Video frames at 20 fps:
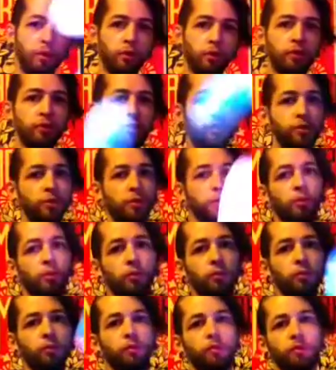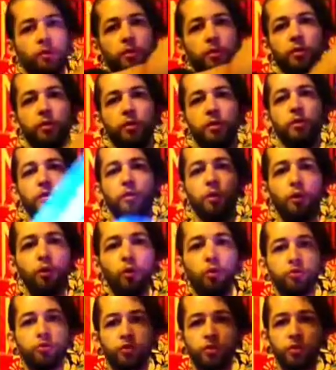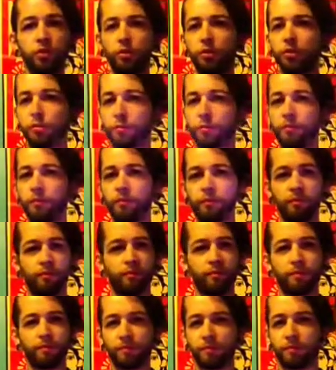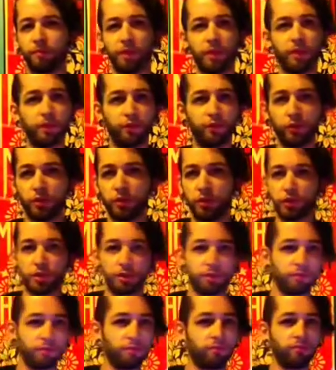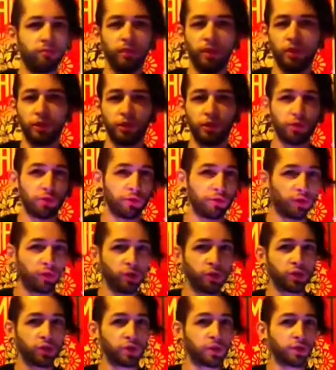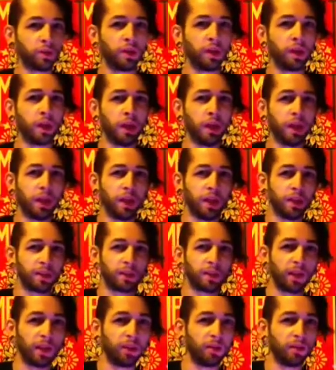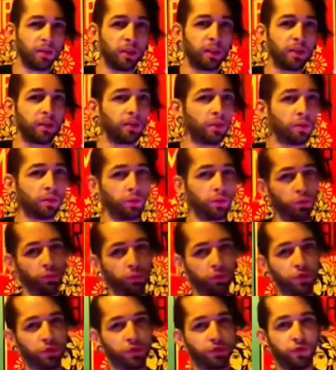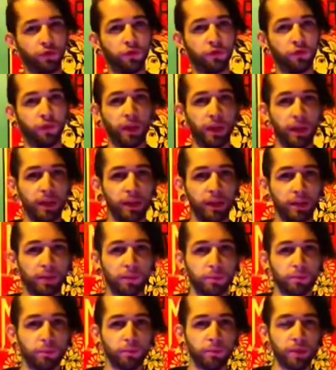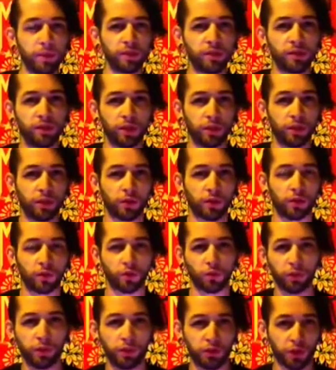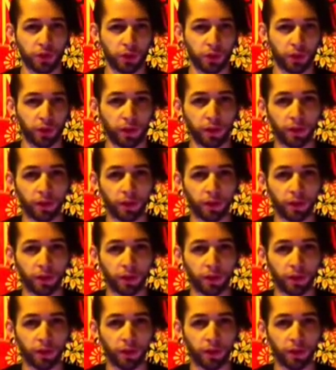So the whole term inversion, introversion is kind of like a loose, vague, mystic creature.